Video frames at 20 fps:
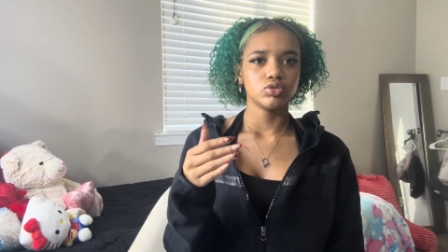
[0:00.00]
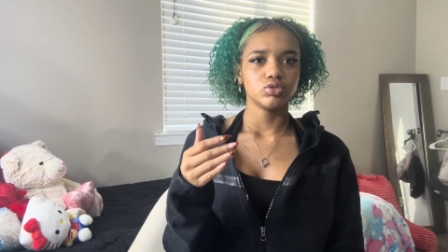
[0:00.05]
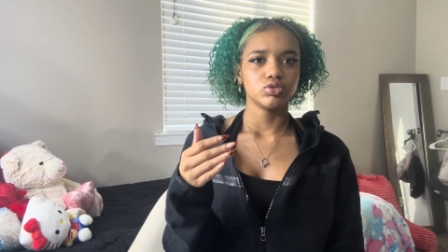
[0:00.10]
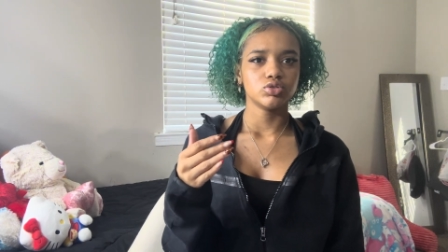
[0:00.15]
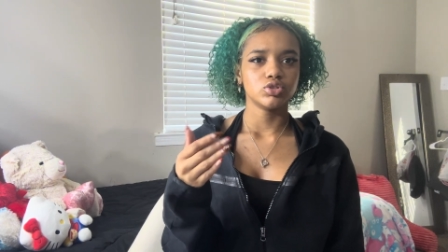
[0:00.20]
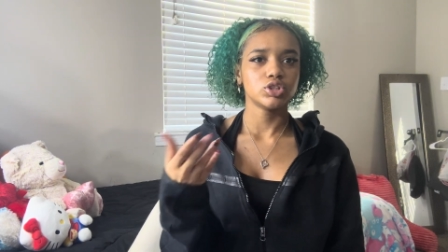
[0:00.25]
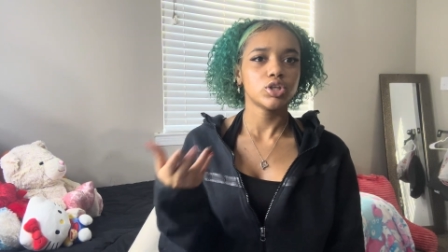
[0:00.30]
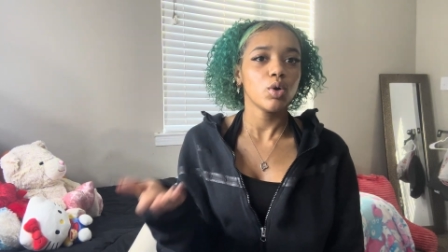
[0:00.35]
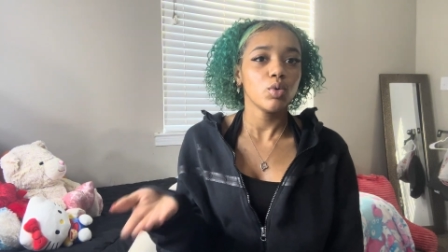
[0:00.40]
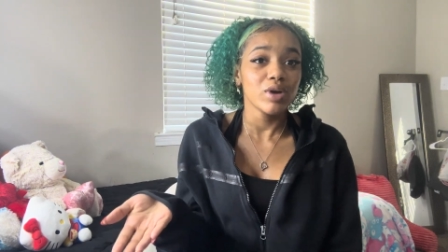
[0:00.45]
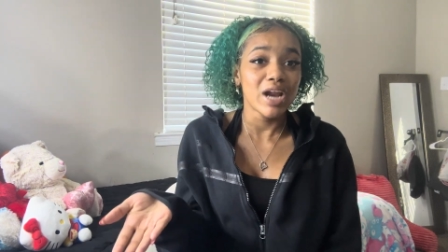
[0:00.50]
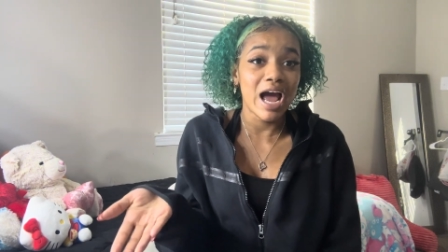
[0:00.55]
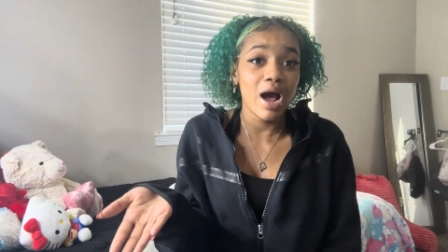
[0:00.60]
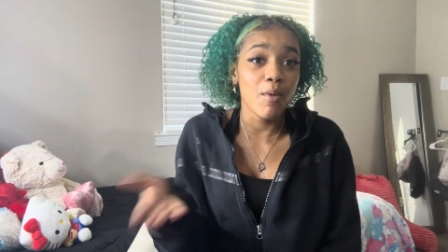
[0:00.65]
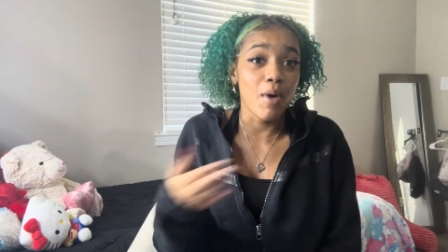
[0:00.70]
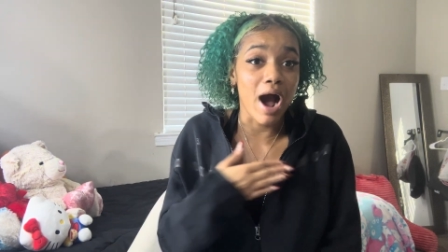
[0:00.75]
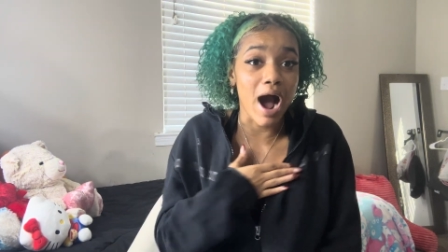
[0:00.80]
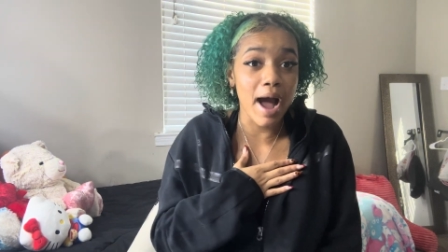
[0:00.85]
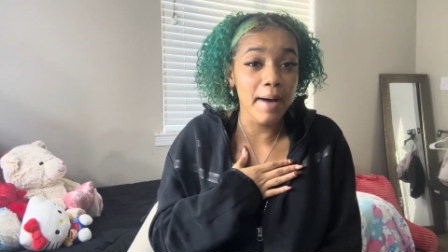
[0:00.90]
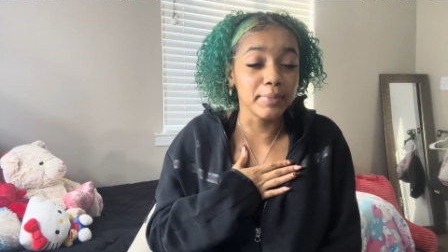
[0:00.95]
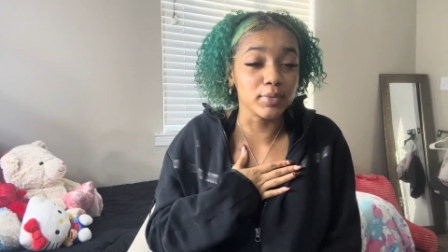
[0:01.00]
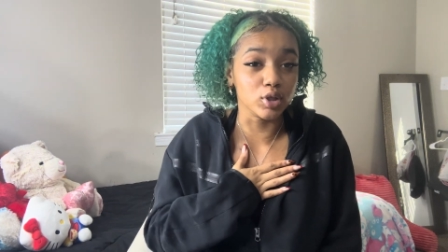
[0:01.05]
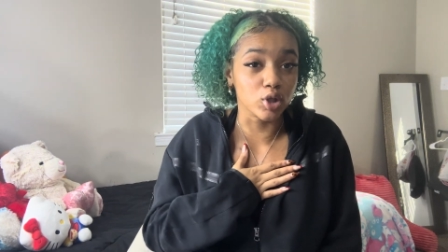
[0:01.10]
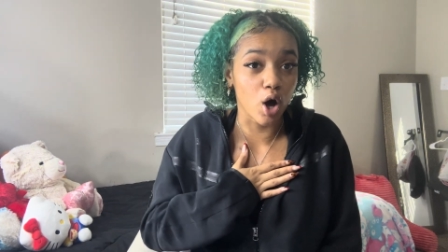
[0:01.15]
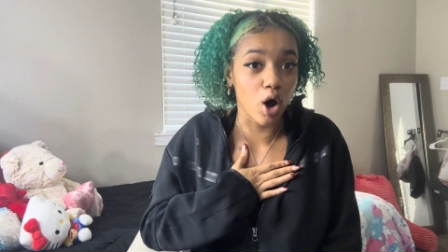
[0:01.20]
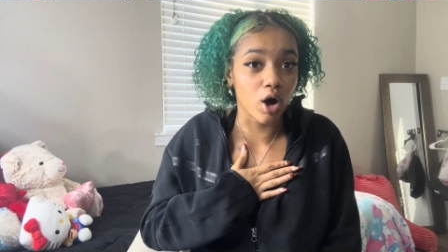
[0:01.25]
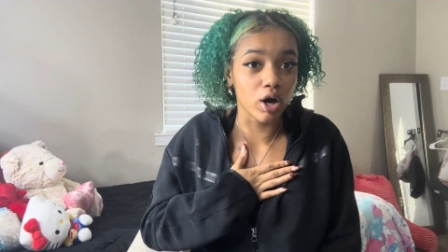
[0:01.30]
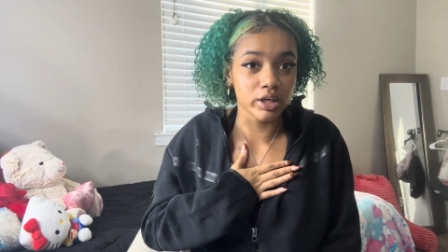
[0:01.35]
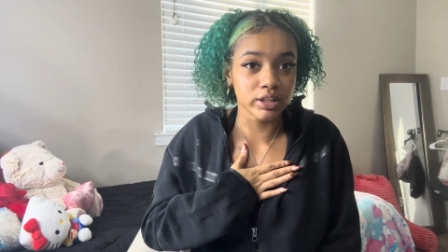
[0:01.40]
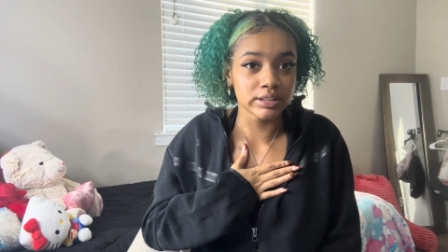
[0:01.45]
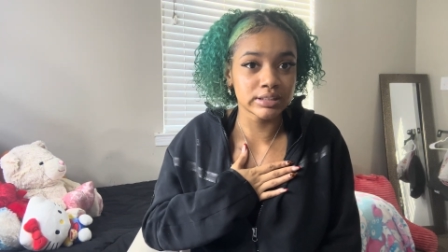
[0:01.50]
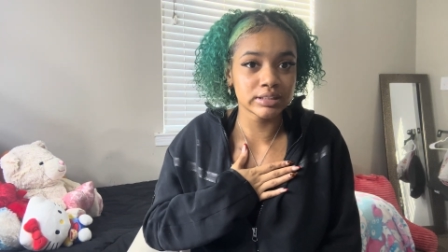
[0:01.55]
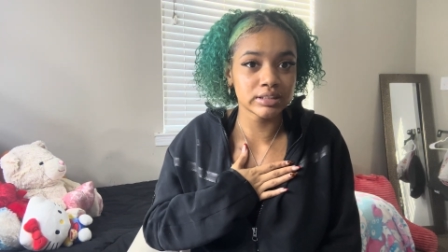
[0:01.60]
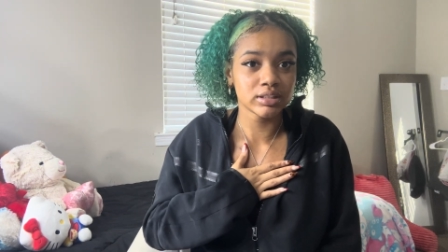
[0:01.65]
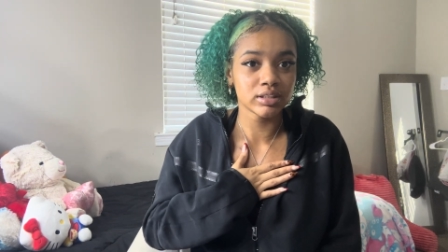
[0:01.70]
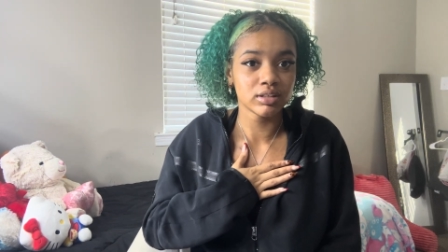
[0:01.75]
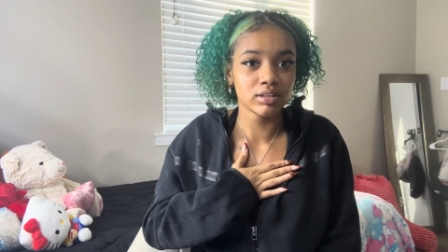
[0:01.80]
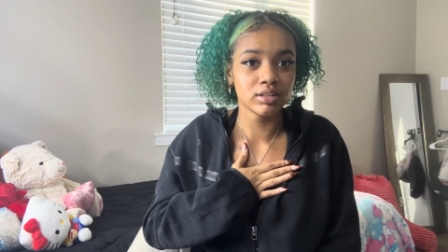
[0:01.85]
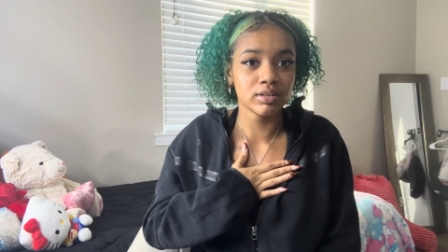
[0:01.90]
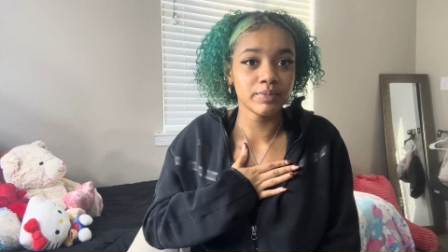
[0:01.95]
So now I'm
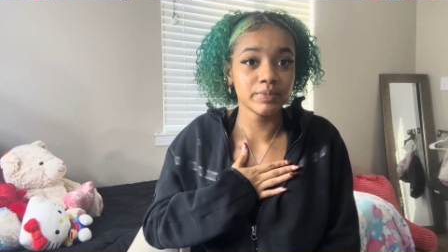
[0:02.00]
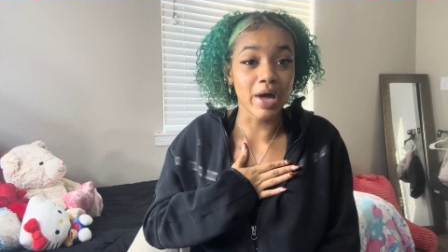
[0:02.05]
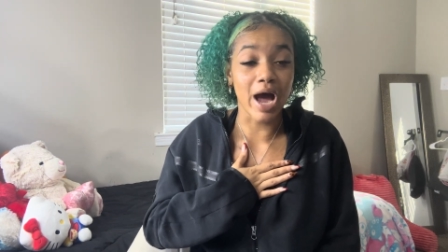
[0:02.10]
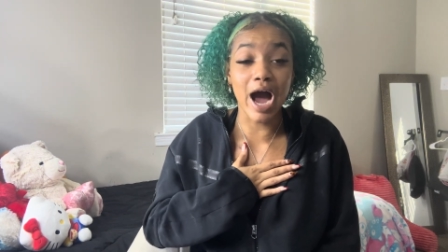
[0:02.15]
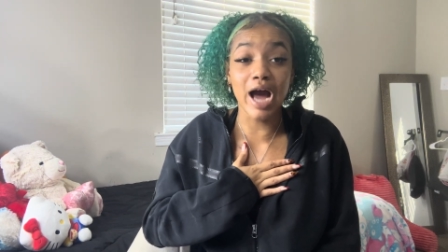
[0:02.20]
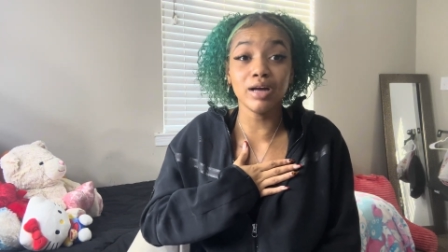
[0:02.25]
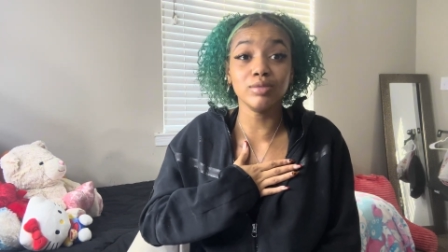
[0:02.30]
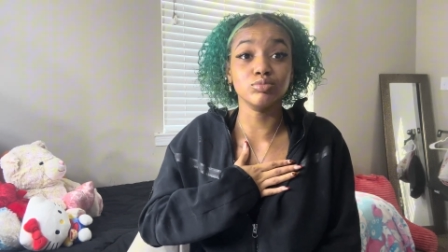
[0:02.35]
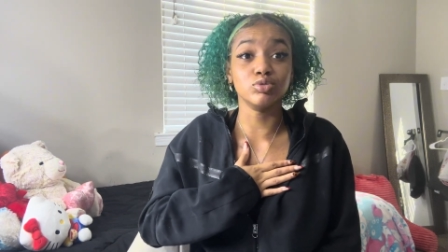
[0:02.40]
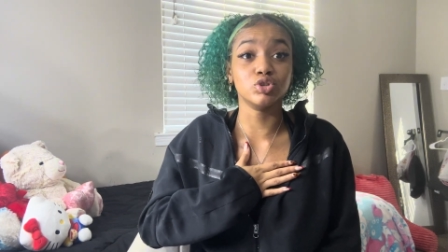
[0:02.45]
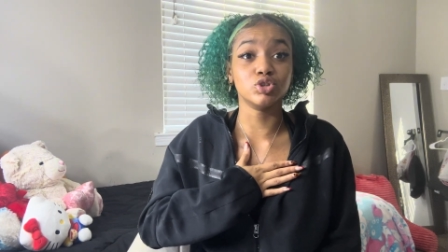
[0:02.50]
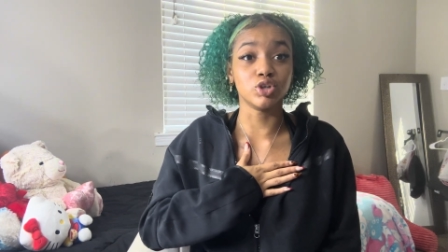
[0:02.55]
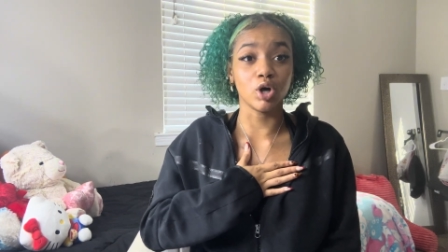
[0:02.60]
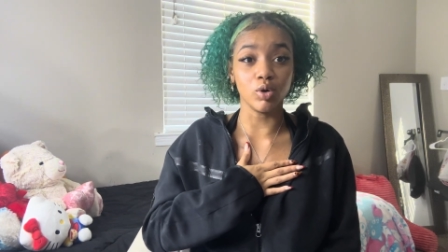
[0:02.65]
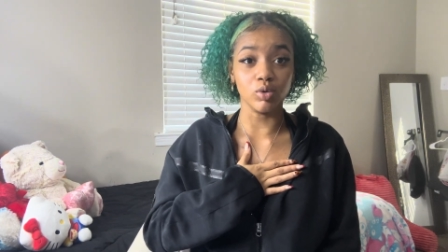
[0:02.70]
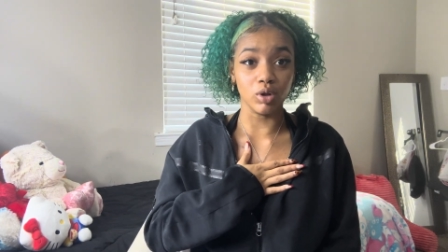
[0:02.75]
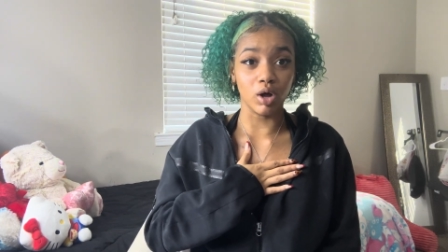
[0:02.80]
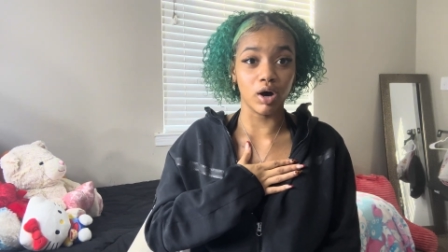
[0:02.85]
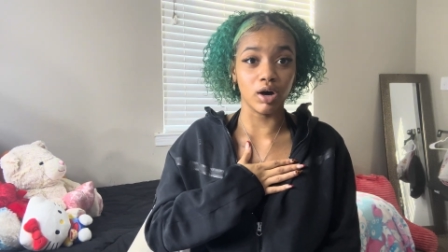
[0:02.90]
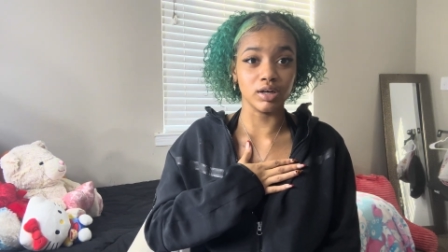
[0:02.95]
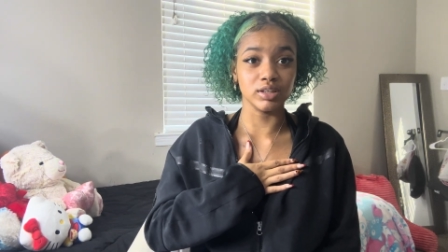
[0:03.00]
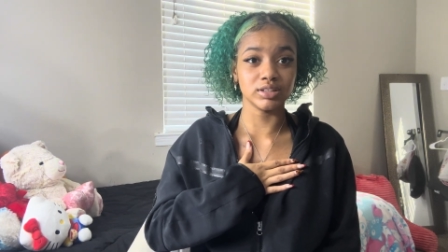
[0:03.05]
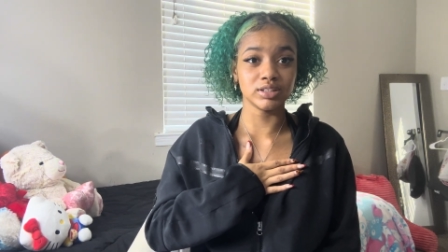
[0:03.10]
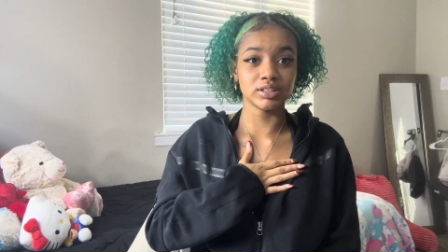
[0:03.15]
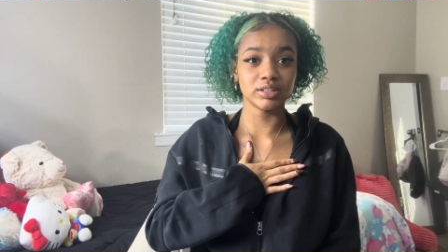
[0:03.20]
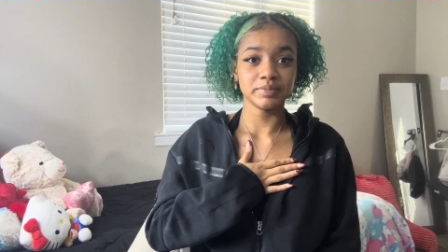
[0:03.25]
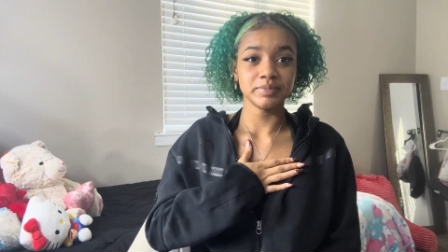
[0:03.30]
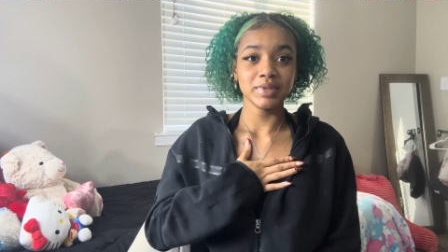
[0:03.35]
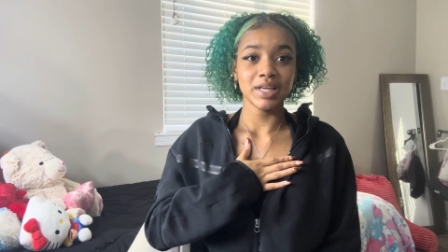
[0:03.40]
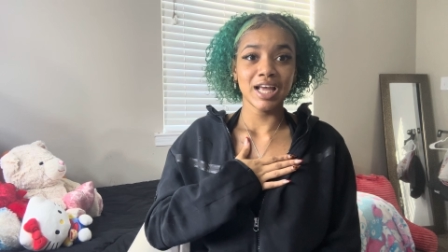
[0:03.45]
lost. I'm so lost.